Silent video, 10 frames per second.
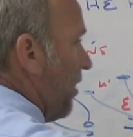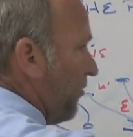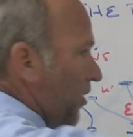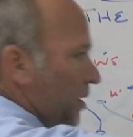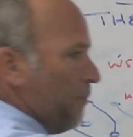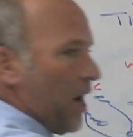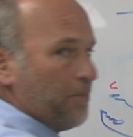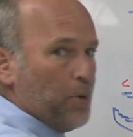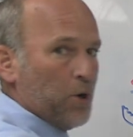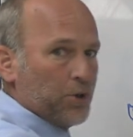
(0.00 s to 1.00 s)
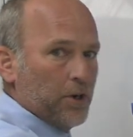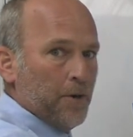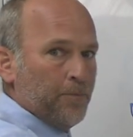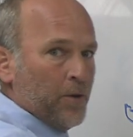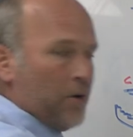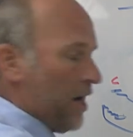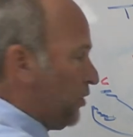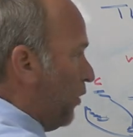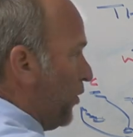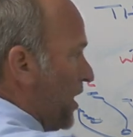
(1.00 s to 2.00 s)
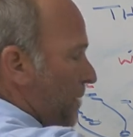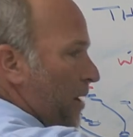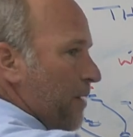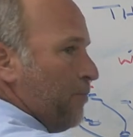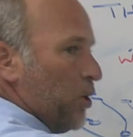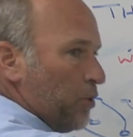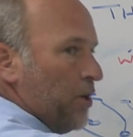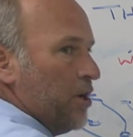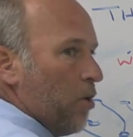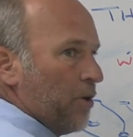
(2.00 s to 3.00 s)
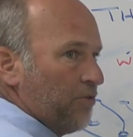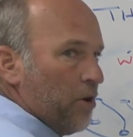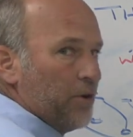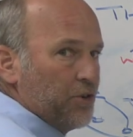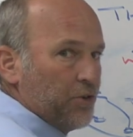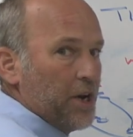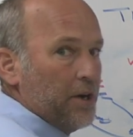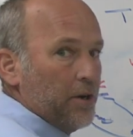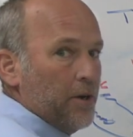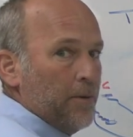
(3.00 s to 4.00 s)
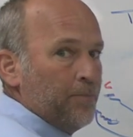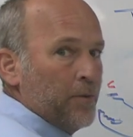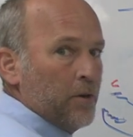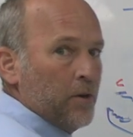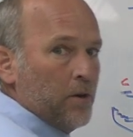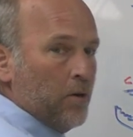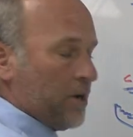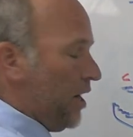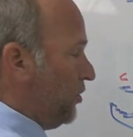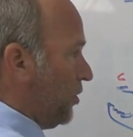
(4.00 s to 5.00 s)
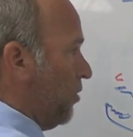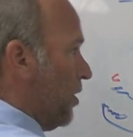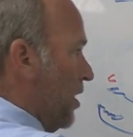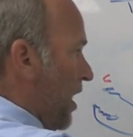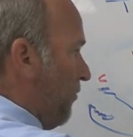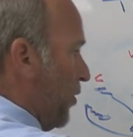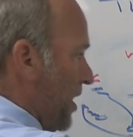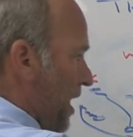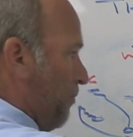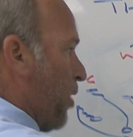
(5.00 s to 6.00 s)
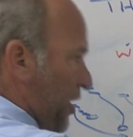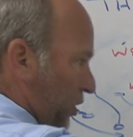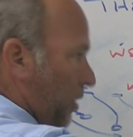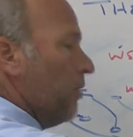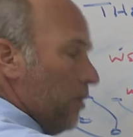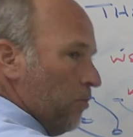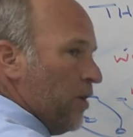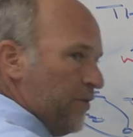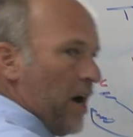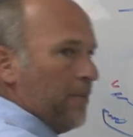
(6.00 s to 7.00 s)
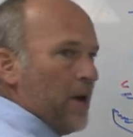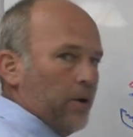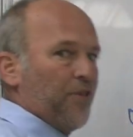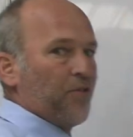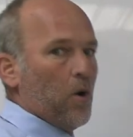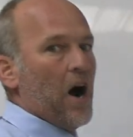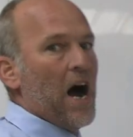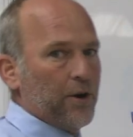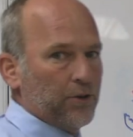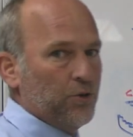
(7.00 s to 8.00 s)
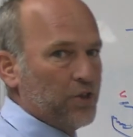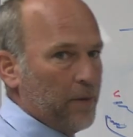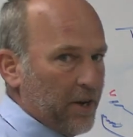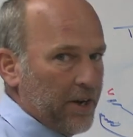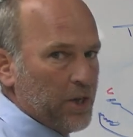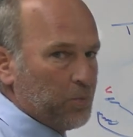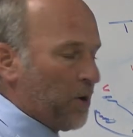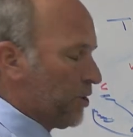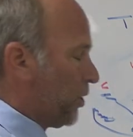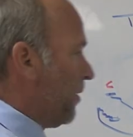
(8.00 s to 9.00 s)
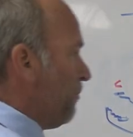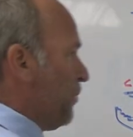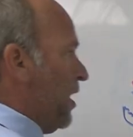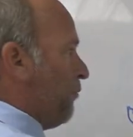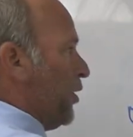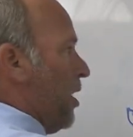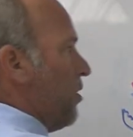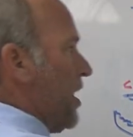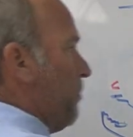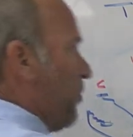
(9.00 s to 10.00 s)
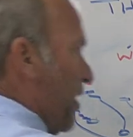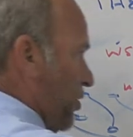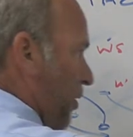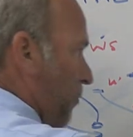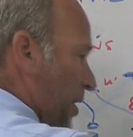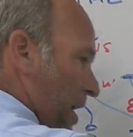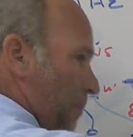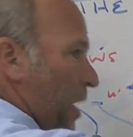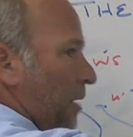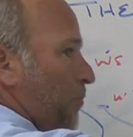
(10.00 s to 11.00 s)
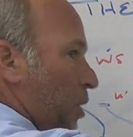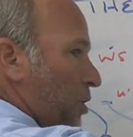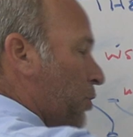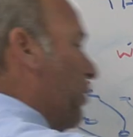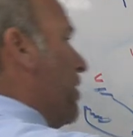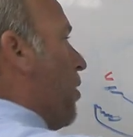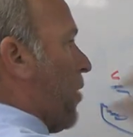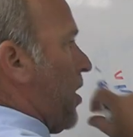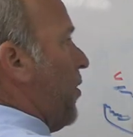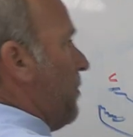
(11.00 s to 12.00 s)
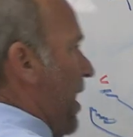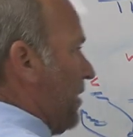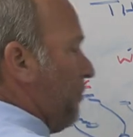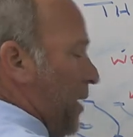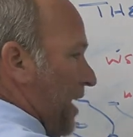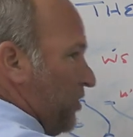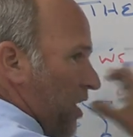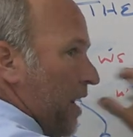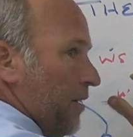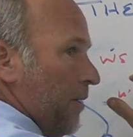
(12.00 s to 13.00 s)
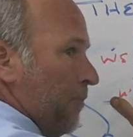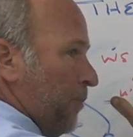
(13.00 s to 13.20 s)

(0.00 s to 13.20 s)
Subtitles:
of Mike push. All right, so if we get Mike push, we know we're throwing the screen. Okay, so if we get pressure, we've got to be able to throw hot or do something against pressure. If we don't get pressure and we get Mike push, we know we're going backside.